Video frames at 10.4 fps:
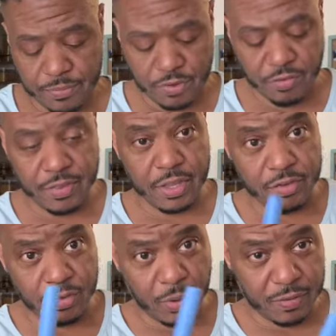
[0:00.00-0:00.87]
So for
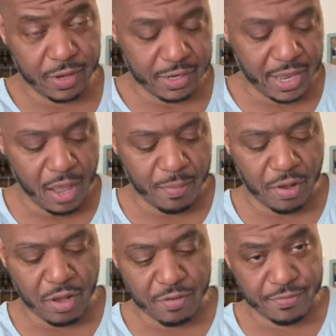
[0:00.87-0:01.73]
this, we have to take the cap
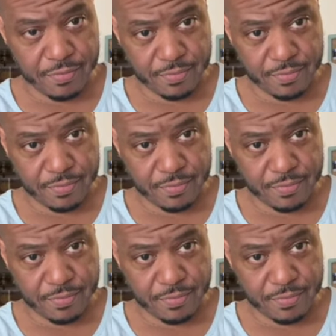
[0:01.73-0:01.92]
off.